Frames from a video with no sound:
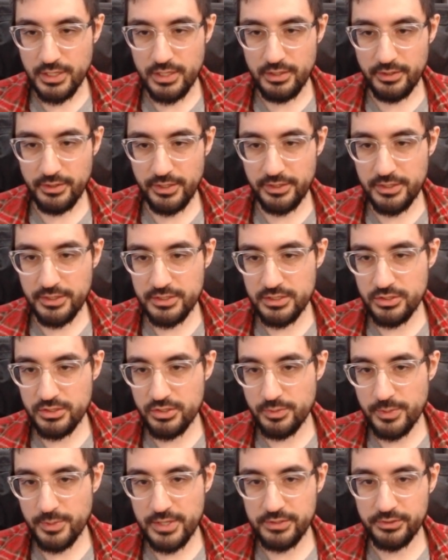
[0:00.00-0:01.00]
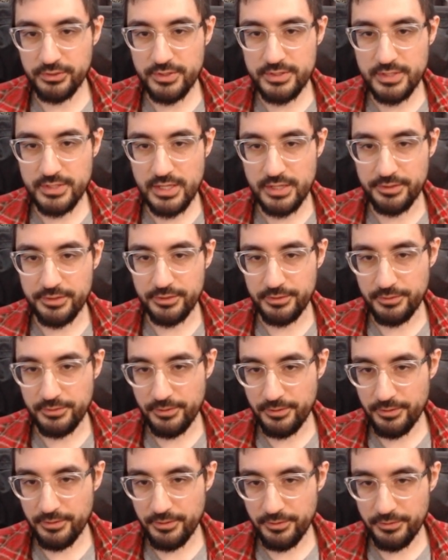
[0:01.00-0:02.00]
like, this is just basically saying, like,
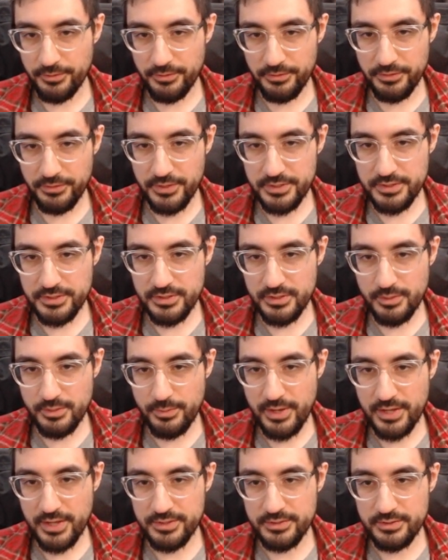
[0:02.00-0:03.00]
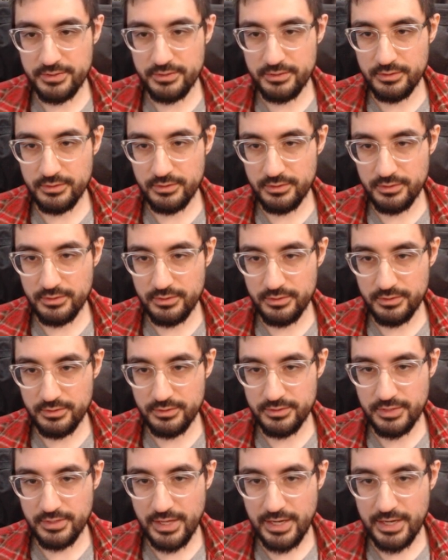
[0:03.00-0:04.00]
this is the best
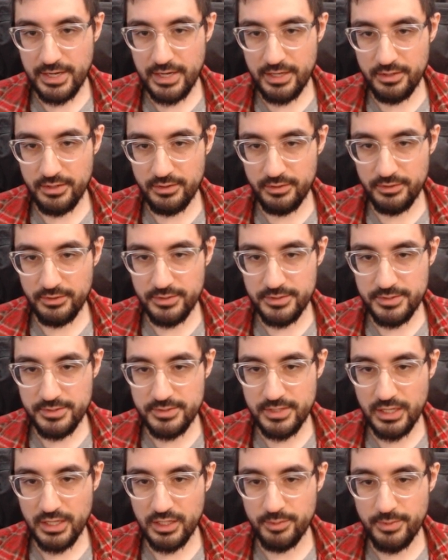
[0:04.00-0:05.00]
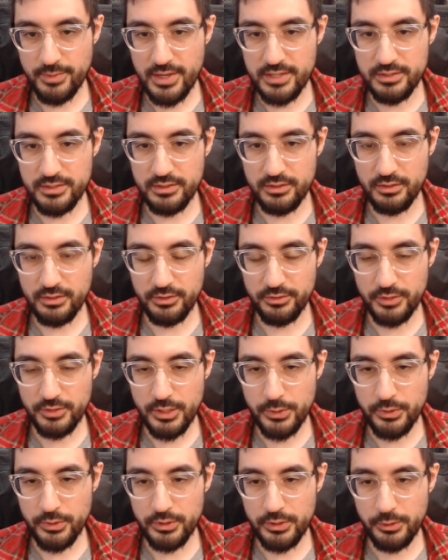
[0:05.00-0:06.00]
stat, this is second best,
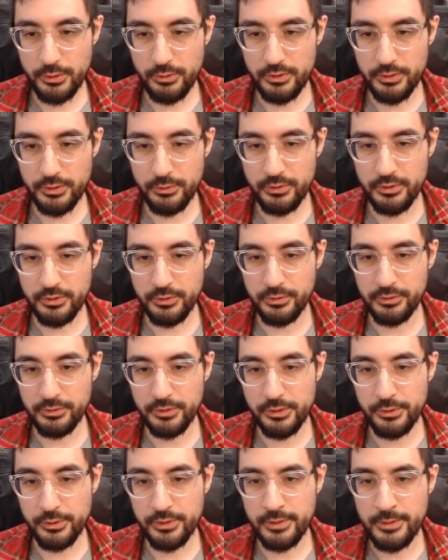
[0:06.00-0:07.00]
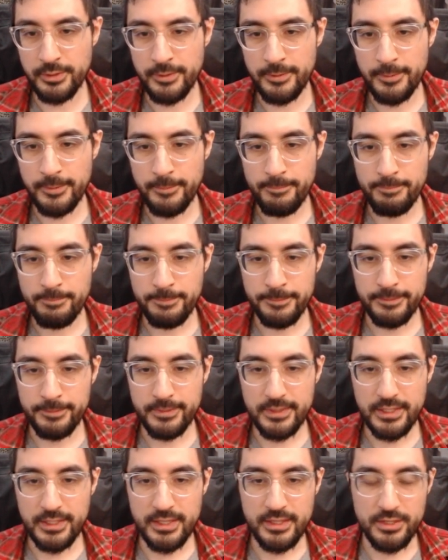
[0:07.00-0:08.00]
lower, lower, lower, lower, lower.
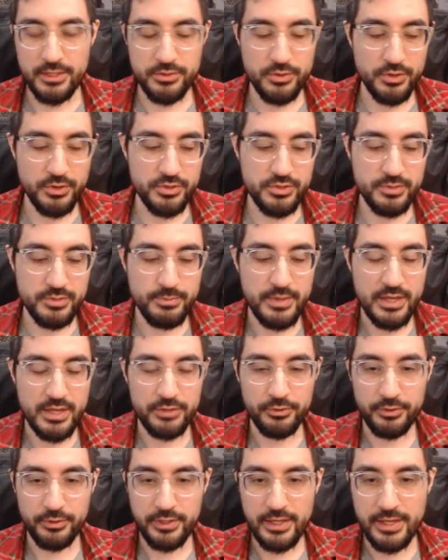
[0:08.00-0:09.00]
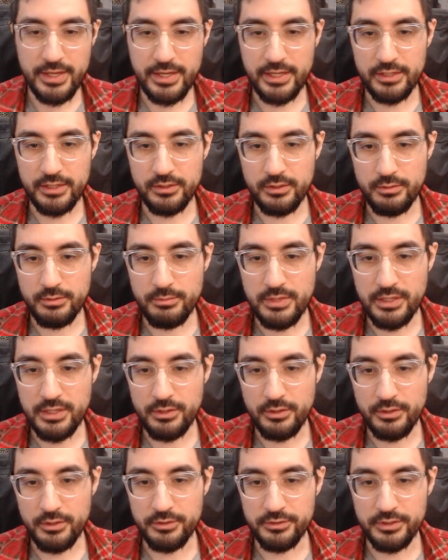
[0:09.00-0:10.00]
And then you can just manually add
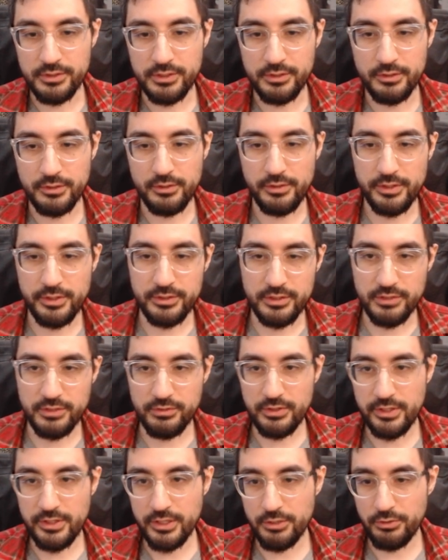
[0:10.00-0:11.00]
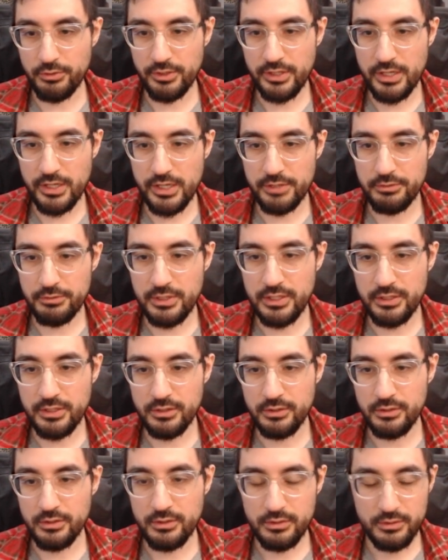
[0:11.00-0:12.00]
mana on kill and give it like a really high
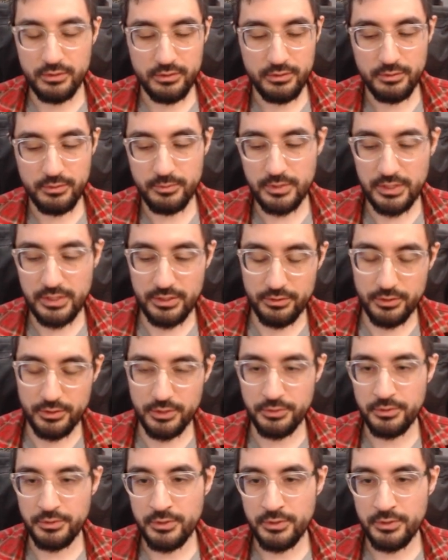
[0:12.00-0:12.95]
rating. I don't know.